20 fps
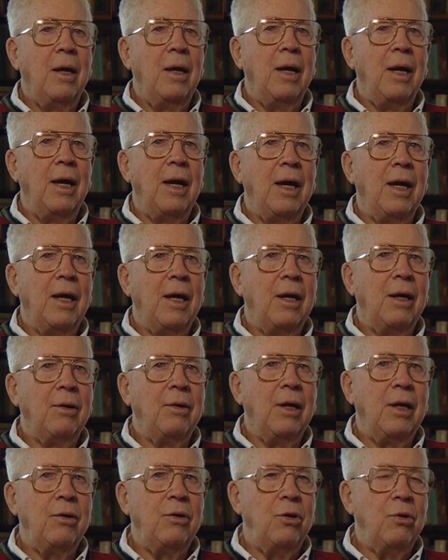
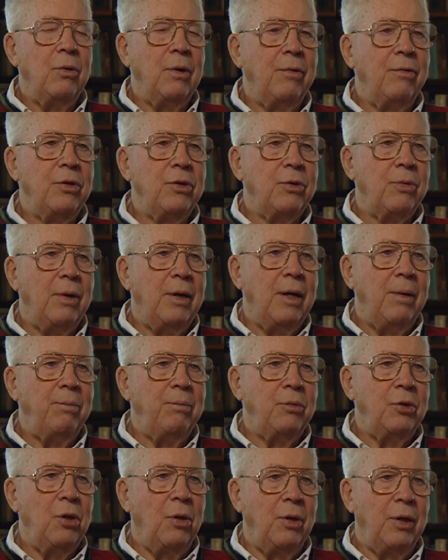and then Hugh Evans went
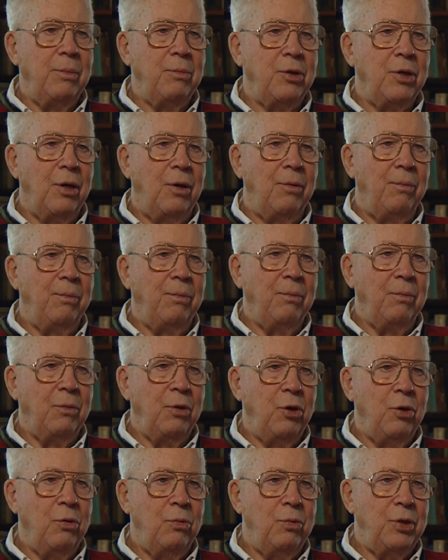up and told him so.
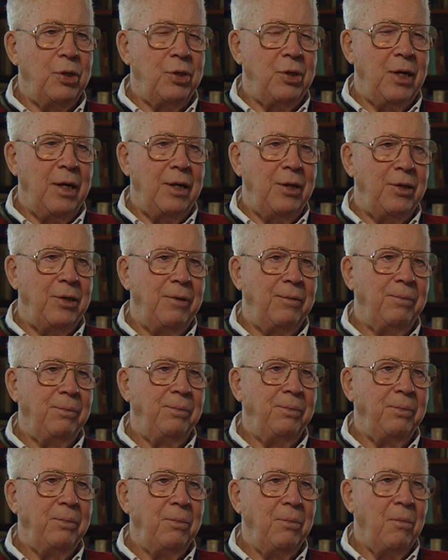Hugh was a sergeant.
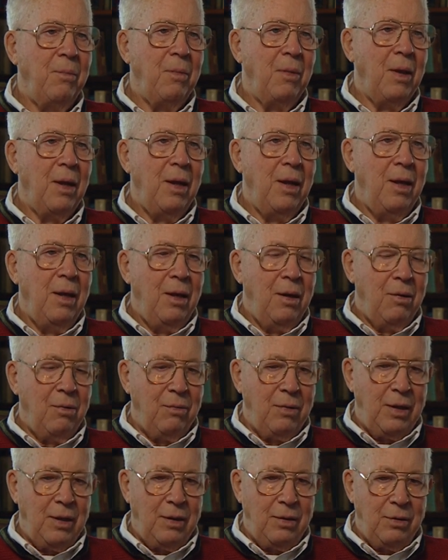
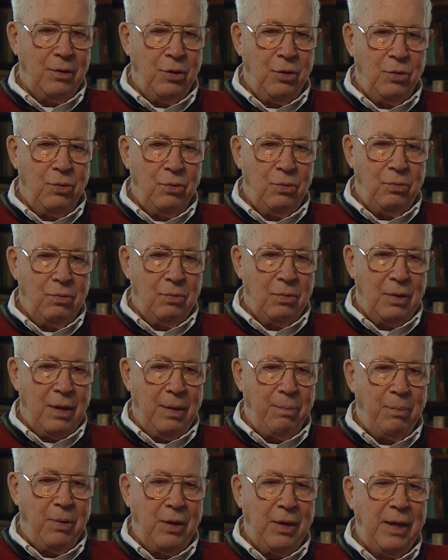Well, Hugh, I
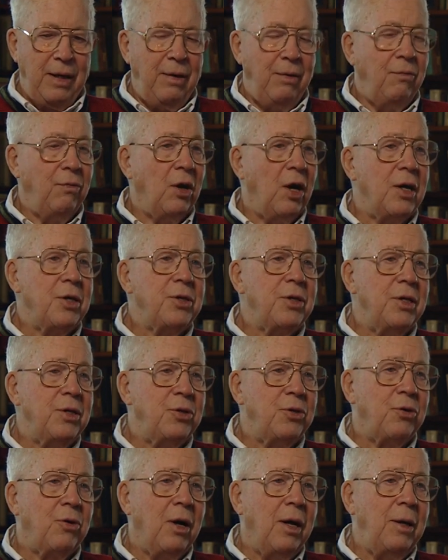believe, lost his
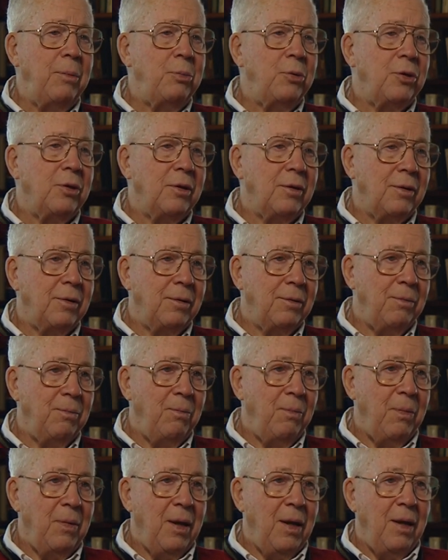stripes,
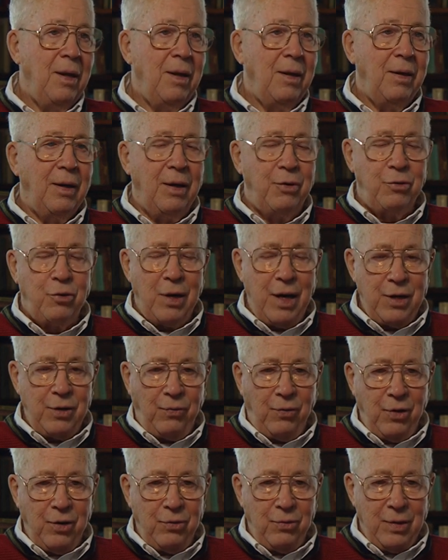got
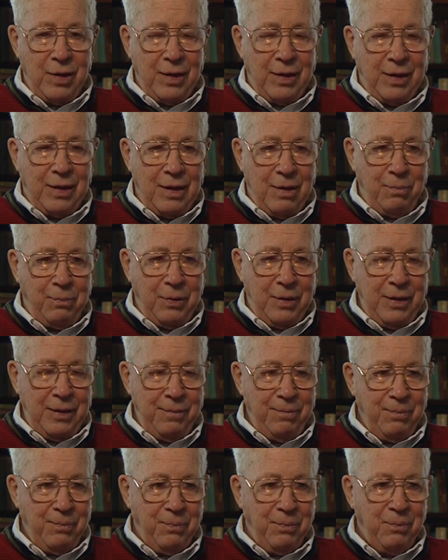transferred to another company,
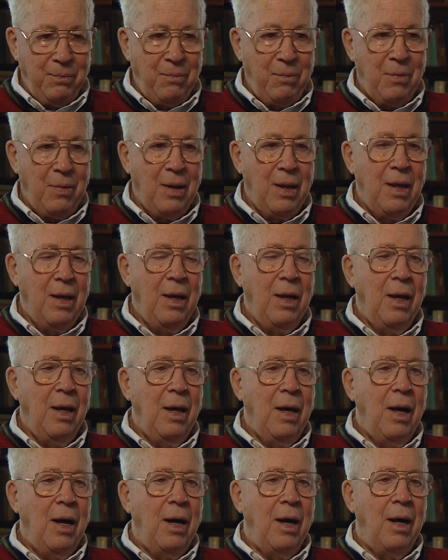
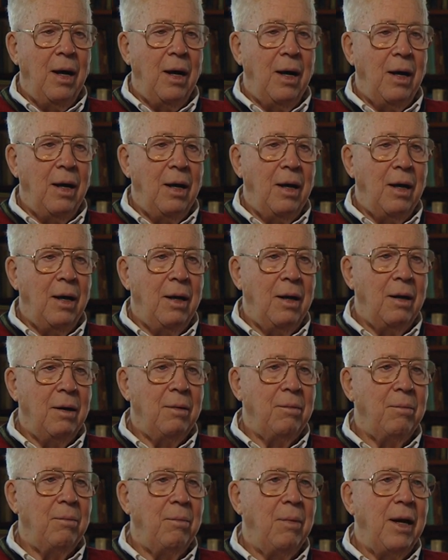
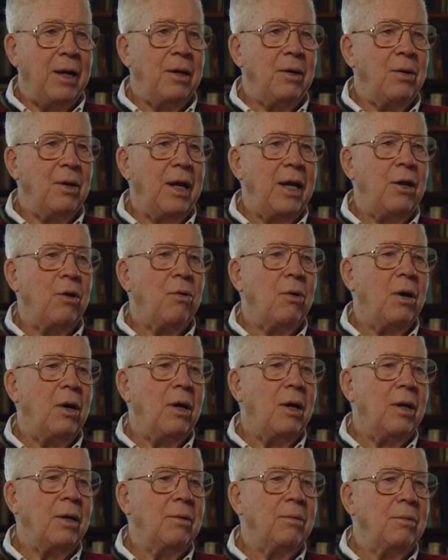but later
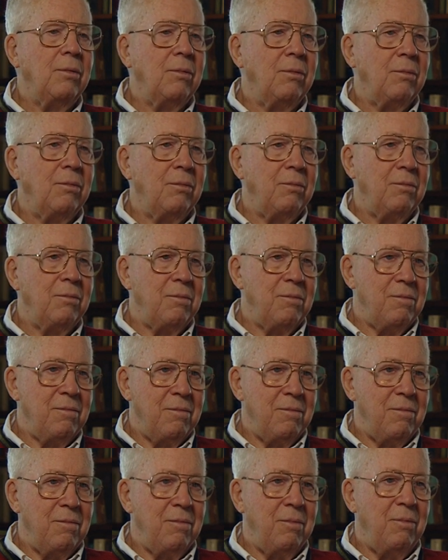on
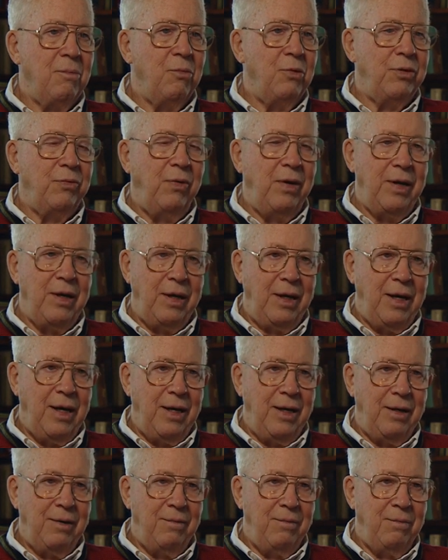was
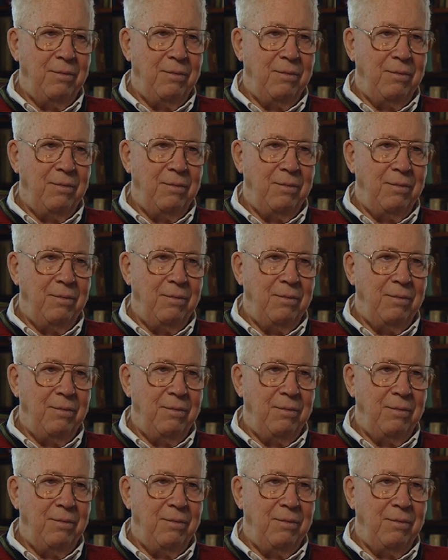vindicated.